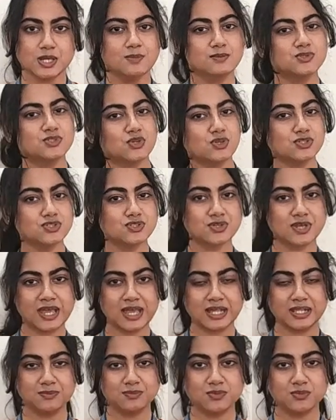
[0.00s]
but also
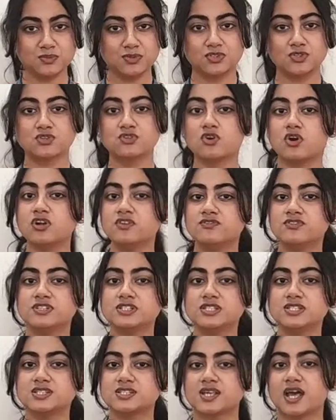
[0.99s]
help with your
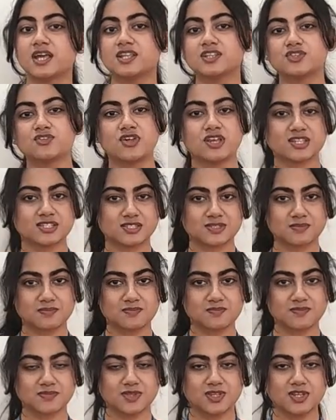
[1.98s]
confidence and grace.
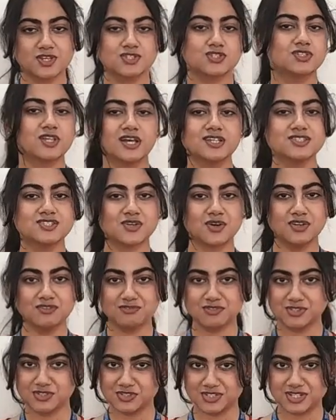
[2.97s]
So that's all
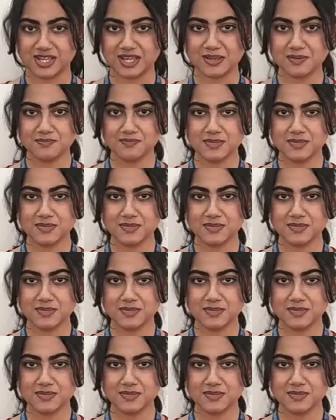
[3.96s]
for today.